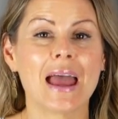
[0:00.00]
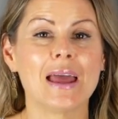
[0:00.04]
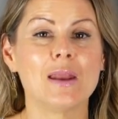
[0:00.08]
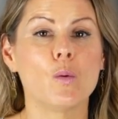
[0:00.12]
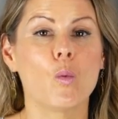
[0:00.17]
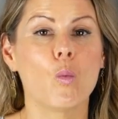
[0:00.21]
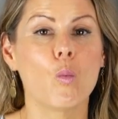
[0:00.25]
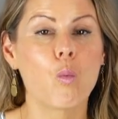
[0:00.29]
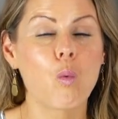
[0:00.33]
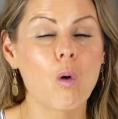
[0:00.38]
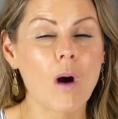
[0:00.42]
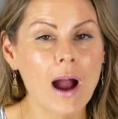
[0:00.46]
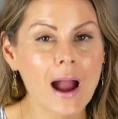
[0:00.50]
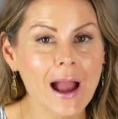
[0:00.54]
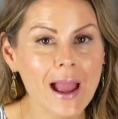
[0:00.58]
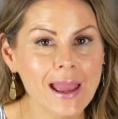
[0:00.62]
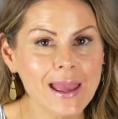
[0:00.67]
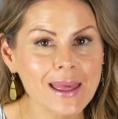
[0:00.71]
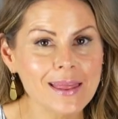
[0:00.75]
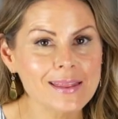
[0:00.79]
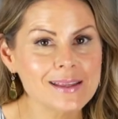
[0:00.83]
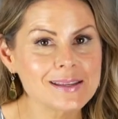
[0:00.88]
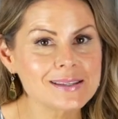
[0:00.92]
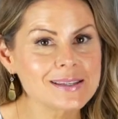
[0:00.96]
and
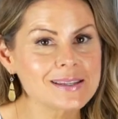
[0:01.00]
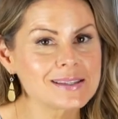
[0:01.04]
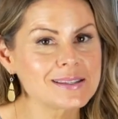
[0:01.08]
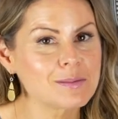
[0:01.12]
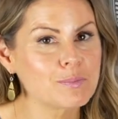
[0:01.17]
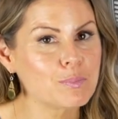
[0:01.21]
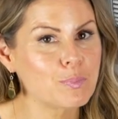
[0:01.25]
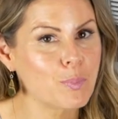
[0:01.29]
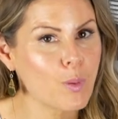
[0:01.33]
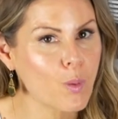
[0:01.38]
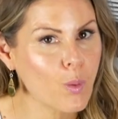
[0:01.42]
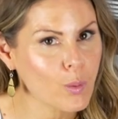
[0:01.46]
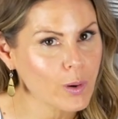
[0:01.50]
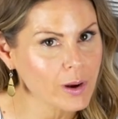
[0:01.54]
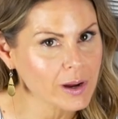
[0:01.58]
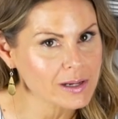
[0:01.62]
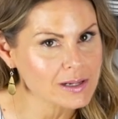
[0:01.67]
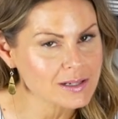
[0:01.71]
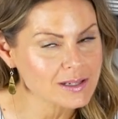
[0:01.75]
why this is important.